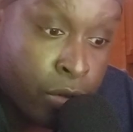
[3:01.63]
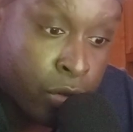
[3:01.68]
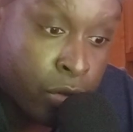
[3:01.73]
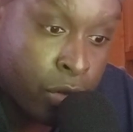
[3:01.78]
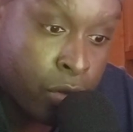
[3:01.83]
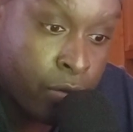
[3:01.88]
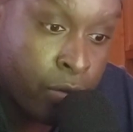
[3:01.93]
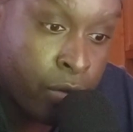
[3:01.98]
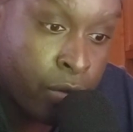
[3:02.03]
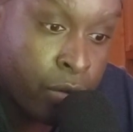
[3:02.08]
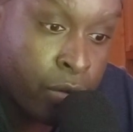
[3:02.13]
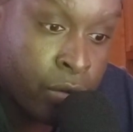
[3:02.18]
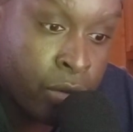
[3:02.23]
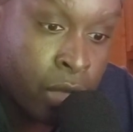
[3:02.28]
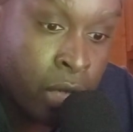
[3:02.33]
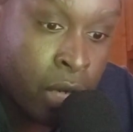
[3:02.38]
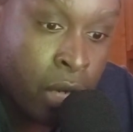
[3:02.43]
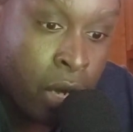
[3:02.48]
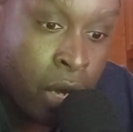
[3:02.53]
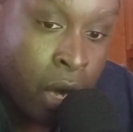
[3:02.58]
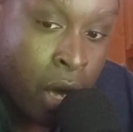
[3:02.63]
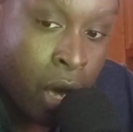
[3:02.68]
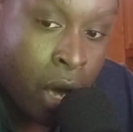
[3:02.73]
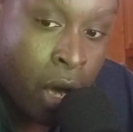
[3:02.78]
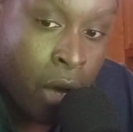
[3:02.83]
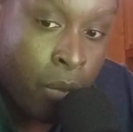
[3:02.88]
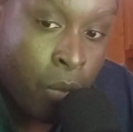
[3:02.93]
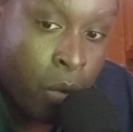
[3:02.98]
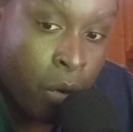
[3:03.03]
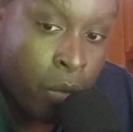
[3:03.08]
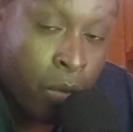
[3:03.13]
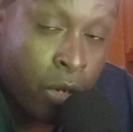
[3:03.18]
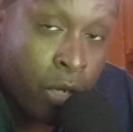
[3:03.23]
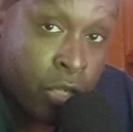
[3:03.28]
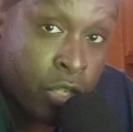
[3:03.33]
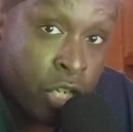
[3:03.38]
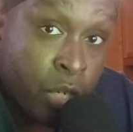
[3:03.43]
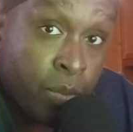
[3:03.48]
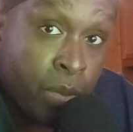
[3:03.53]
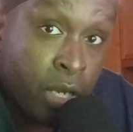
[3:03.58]
servers um, work
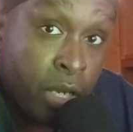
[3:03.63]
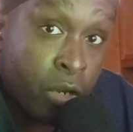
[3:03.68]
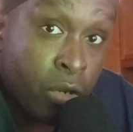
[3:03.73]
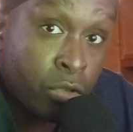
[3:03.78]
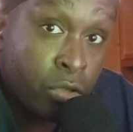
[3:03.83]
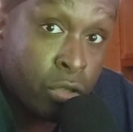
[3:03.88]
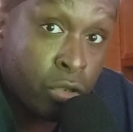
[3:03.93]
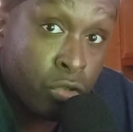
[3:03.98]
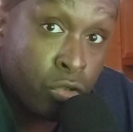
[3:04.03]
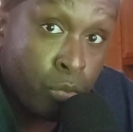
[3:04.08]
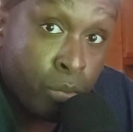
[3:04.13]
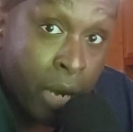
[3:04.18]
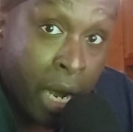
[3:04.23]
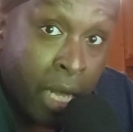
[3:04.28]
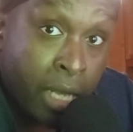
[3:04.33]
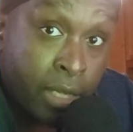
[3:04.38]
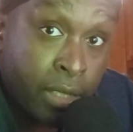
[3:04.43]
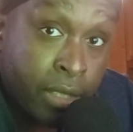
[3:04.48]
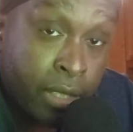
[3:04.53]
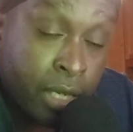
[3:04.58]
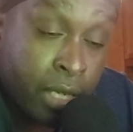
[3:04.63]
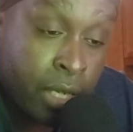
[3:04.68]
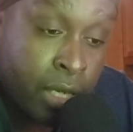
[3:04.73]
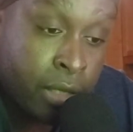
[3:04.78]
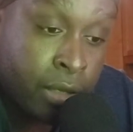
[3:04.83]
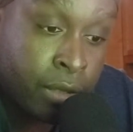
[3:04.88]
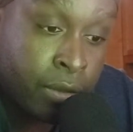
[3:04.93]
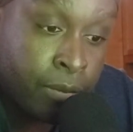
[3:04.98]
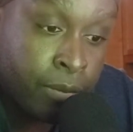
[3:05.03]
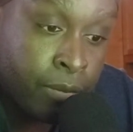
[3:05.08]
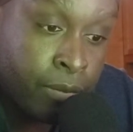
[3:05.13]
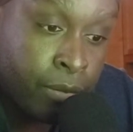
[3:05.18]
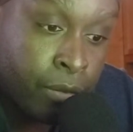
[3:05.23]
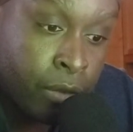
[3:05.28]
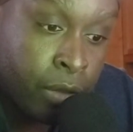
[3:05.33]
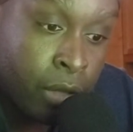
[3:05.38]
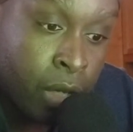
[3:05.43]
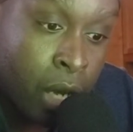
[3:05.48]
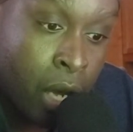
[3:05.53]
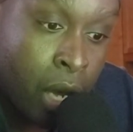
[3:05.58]
with gpos or group policies
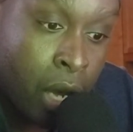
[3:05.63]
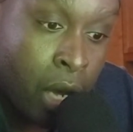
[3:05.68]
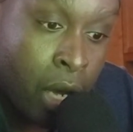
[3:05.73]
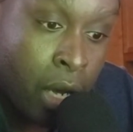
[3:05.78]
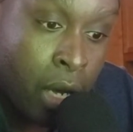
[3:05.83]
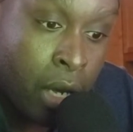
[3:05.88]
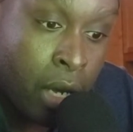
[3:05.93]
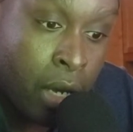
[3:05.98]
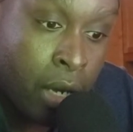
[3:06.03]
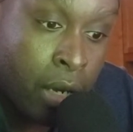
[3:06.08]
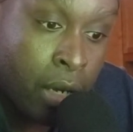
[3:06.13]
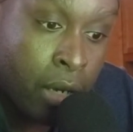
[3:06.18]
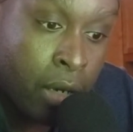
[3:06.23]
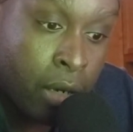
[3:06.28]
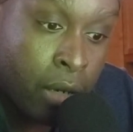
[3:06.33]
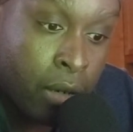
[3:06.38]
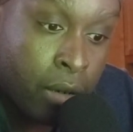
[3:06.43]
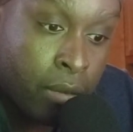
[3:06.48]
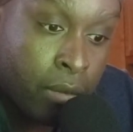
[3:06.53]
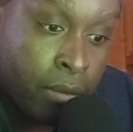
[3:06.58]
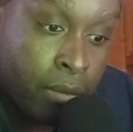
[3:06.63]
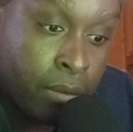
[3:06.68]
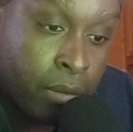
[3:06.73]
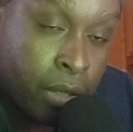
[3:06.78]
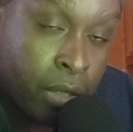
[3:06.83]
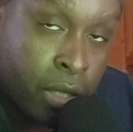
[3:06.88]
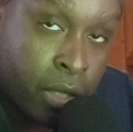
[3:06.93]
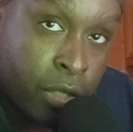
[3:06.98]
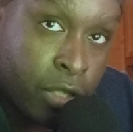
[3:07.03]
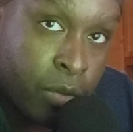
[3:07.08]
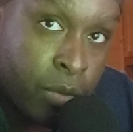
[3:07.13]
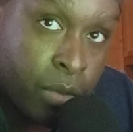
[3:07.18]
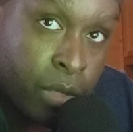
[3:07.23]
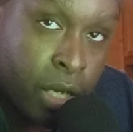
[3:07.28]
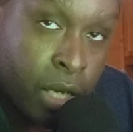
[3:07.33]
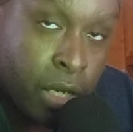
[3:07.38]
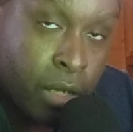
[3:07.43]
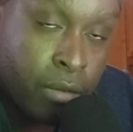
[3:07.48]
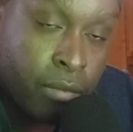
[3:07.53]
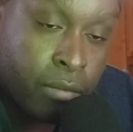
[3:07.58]
um, i think gp
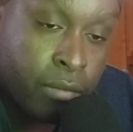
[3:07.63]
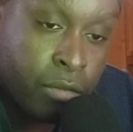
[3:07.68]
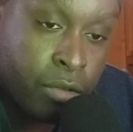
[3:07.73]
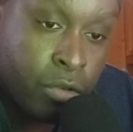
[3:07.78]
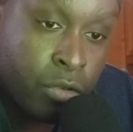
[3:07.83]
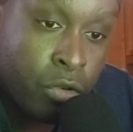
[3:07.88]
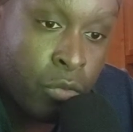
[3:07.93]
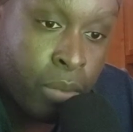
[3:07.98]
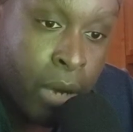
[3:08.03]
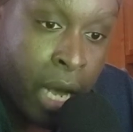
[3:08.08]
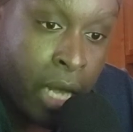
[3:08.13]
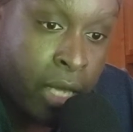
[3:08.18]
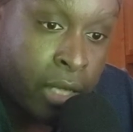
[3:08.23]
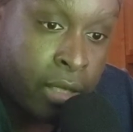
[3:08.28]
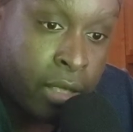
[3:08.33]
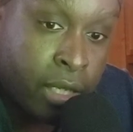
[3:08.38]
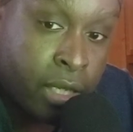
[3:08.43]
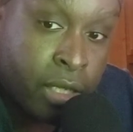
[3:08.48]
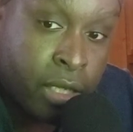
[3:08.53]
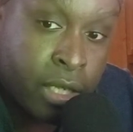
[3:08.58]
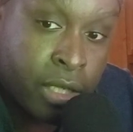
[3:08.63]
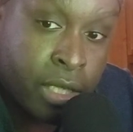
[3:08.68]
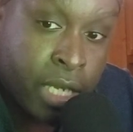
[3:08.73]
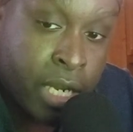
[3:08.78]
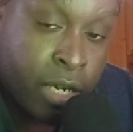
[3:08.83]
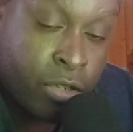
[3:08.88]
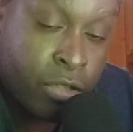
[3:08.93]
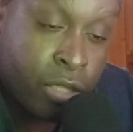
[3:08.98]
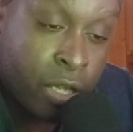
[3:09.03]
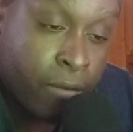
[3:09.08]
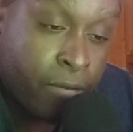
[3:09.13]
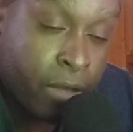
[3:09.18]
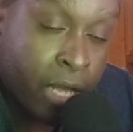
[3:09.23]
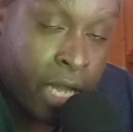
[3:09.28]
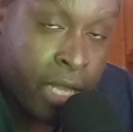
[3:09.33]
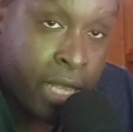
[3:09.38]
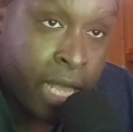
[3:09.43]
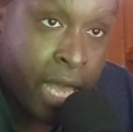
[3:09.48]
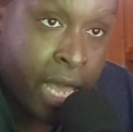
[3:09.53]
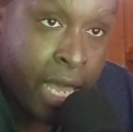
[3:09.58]
yeah group policies container stuff
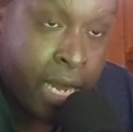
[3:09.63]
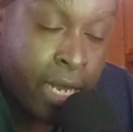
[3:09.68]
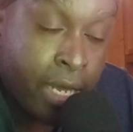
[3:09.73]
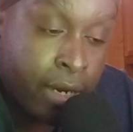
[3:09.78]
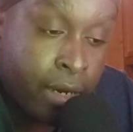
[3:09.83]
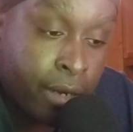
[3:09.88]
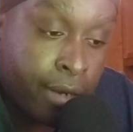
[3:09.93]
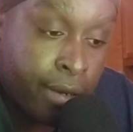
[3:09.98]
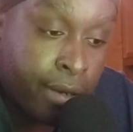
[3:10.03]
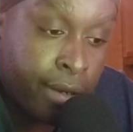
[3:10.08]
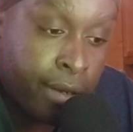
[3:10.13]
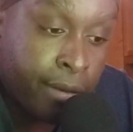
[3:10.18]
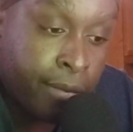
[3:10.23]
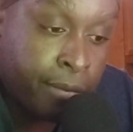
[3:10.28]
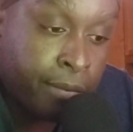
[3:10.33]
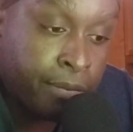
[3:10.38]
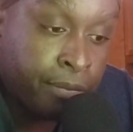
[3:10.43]
like that and uh